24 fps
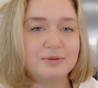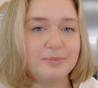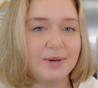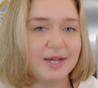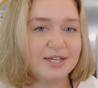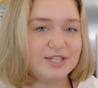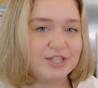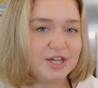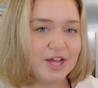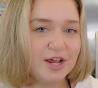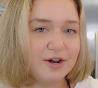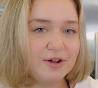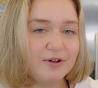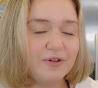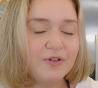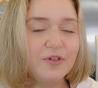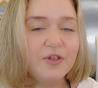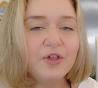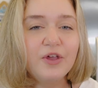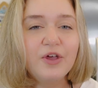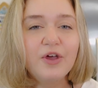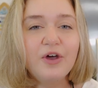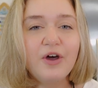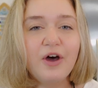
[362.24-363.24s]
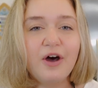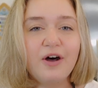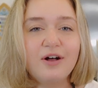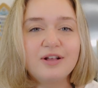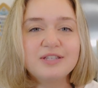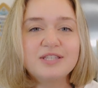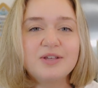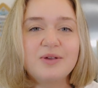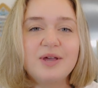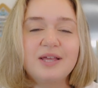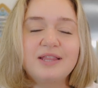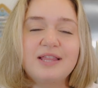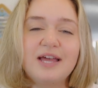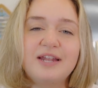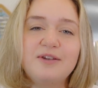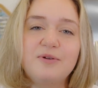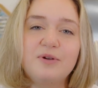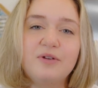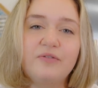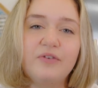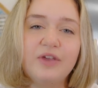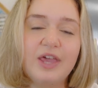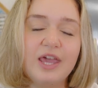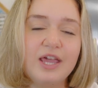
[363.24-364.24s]
my channel. Also hit that
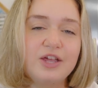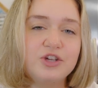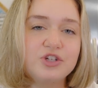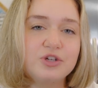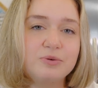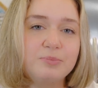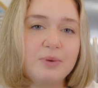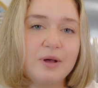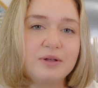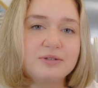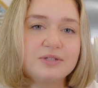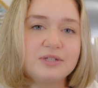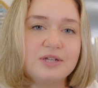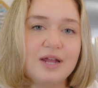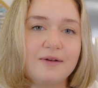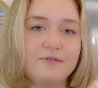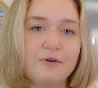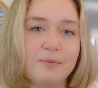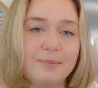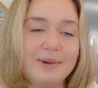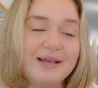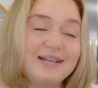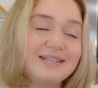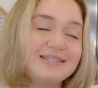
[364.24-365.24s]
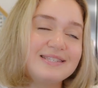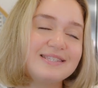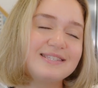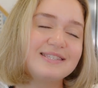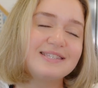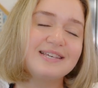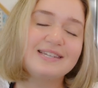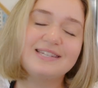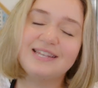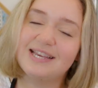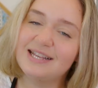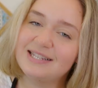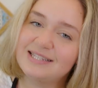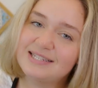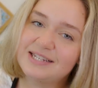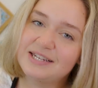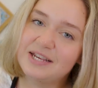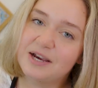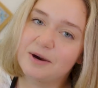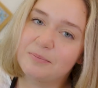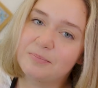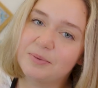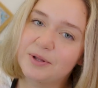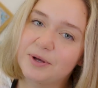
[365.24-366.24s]
notification bell to never miss a tasty
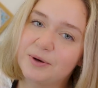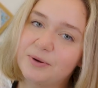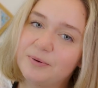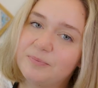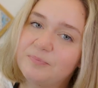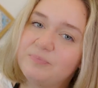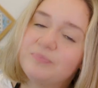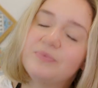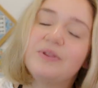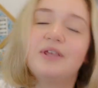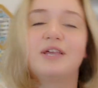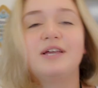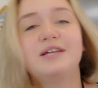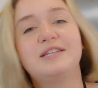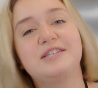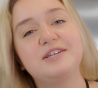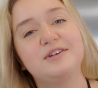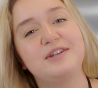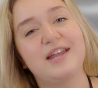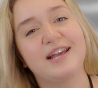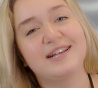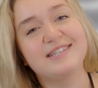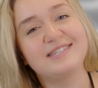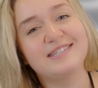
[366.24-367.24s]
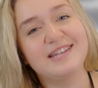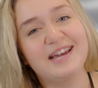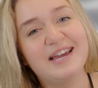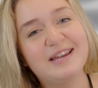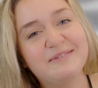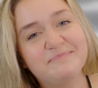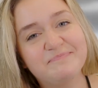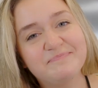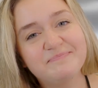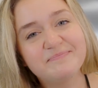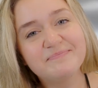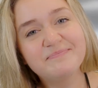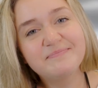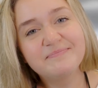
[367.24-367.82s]
upload. Till next time.